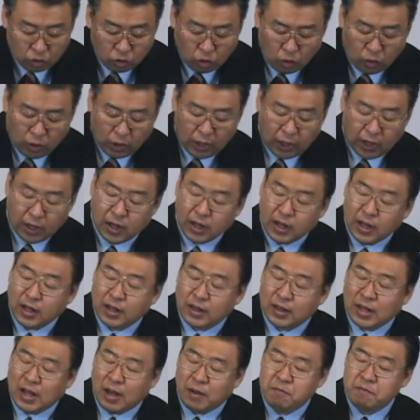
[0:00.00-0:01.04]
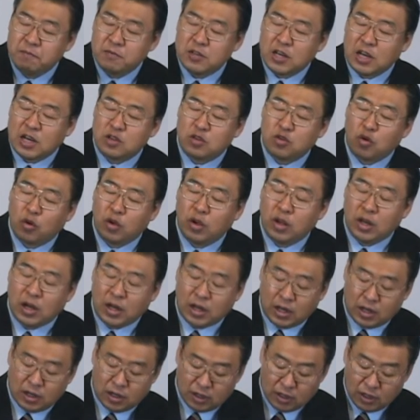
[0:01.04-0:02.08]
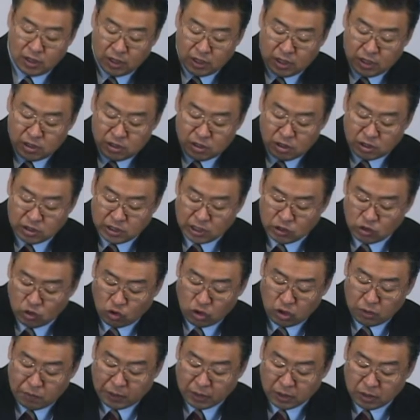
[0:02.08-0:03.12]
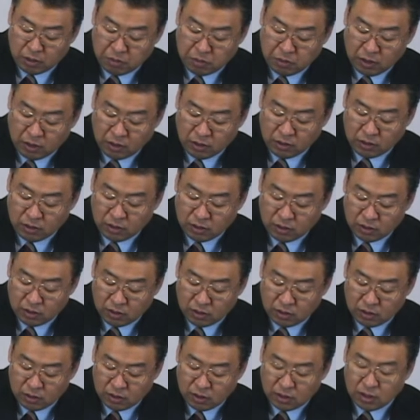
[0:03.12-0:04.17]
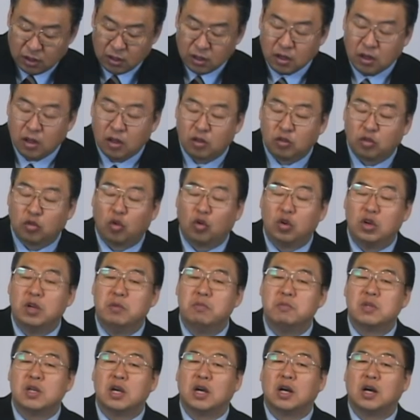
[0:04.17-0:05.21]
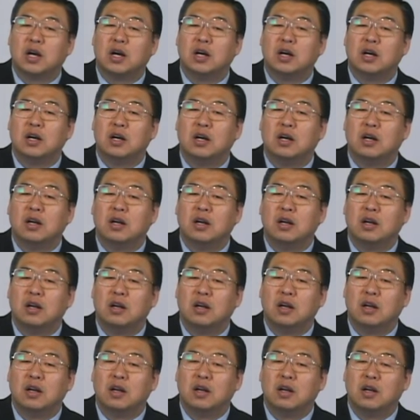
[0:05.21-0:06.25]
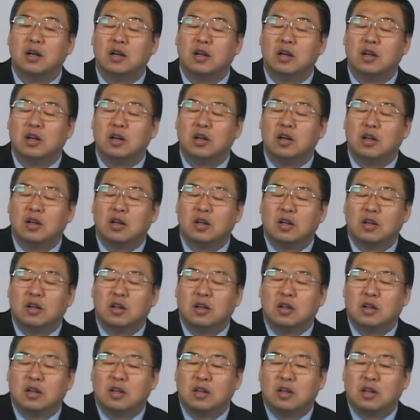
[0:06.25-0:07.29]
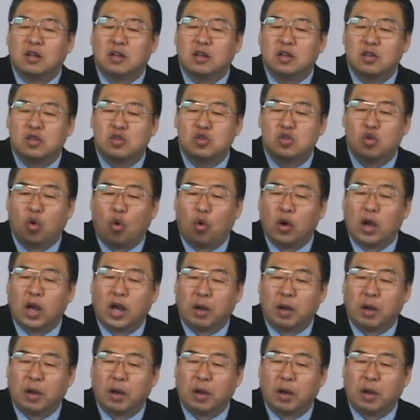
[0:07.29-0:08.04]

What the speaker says: However, what if the owner did not lose his things, but a thief came?